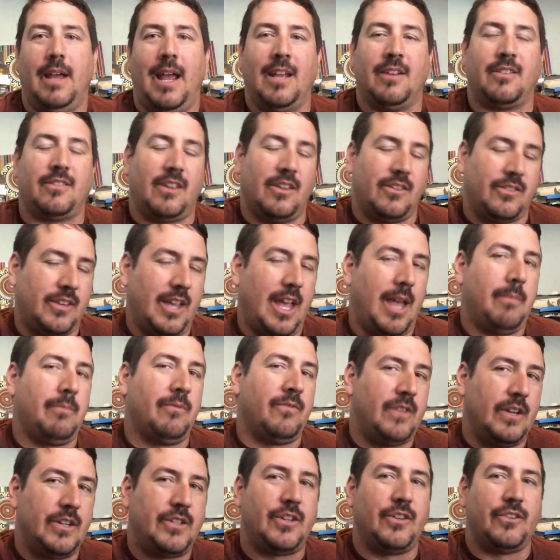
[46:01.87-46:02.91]
It's the same
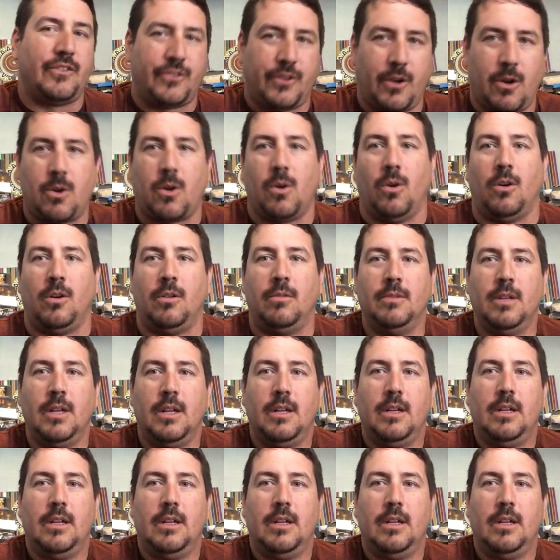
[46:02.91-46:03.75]
vicious circle.